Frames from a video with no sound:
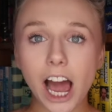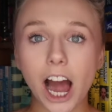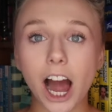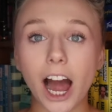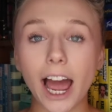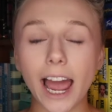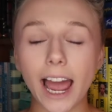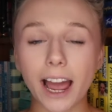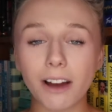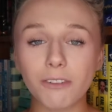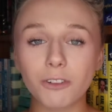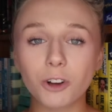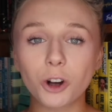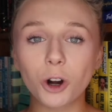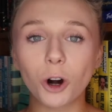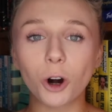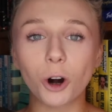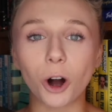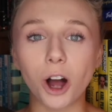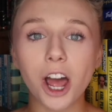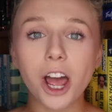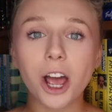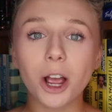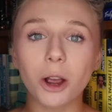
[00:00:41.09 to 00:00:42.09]
I have
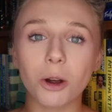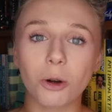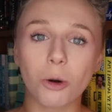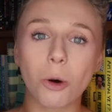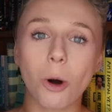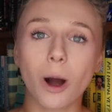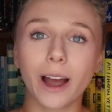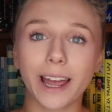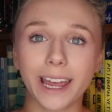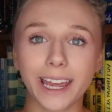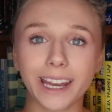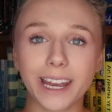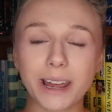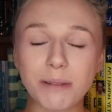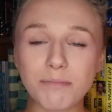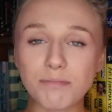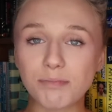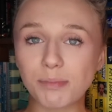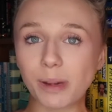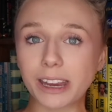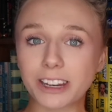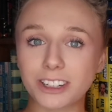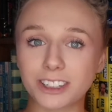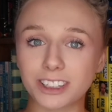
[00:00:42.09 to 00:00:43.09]
got quite an
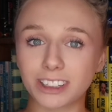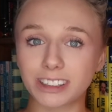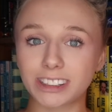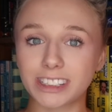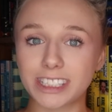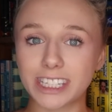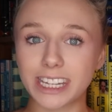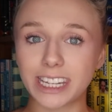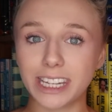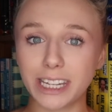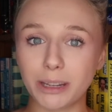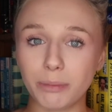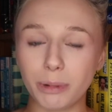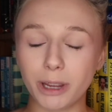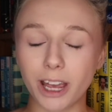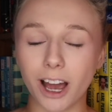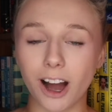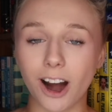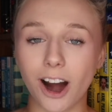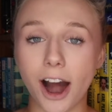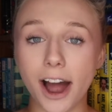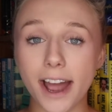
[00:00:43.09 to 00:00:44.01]
ambitious TBR.